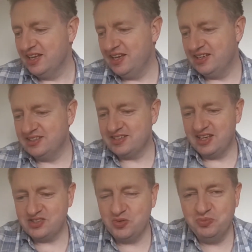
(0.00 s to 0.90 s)
And
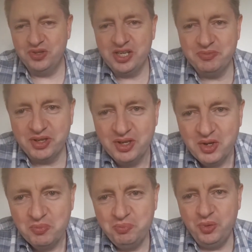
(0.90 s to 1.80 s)
I don't blame you,
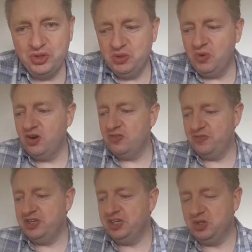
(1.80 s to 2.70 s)
but you are
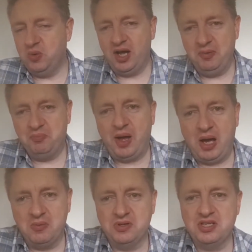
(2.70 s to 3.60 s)
feeling quite
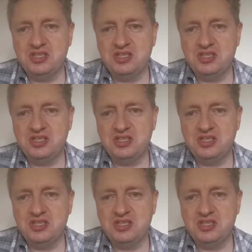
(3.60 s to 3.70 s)
empowered.